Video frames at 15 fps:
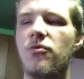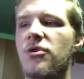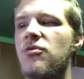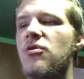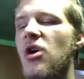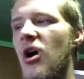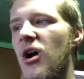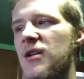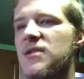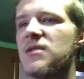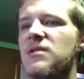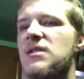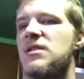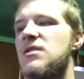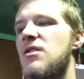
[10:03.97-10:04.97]
You
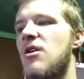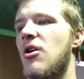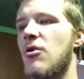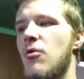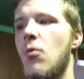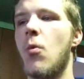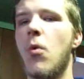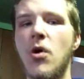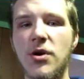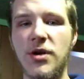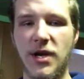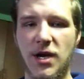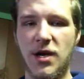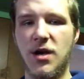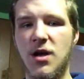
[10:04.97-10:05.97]
constantly are
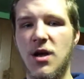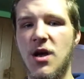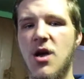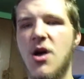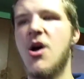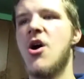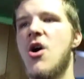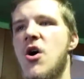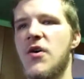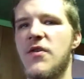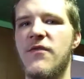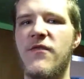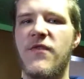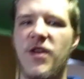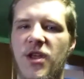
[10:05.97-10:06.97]
working
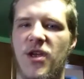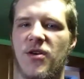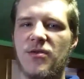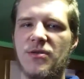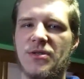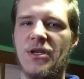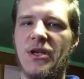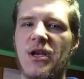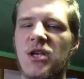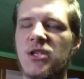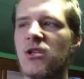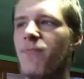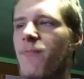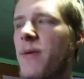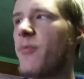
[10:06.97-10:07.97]
on videos.
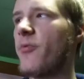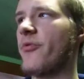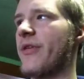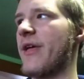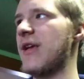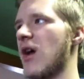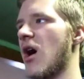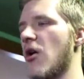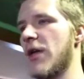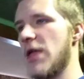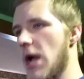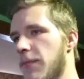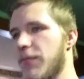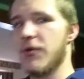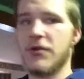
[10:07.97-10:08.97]
So people think, oh, he
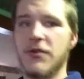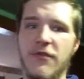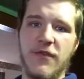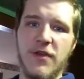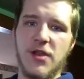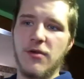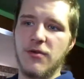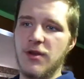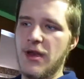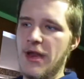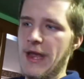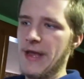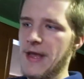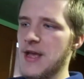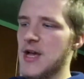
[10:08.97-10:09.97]
uploaded a video today.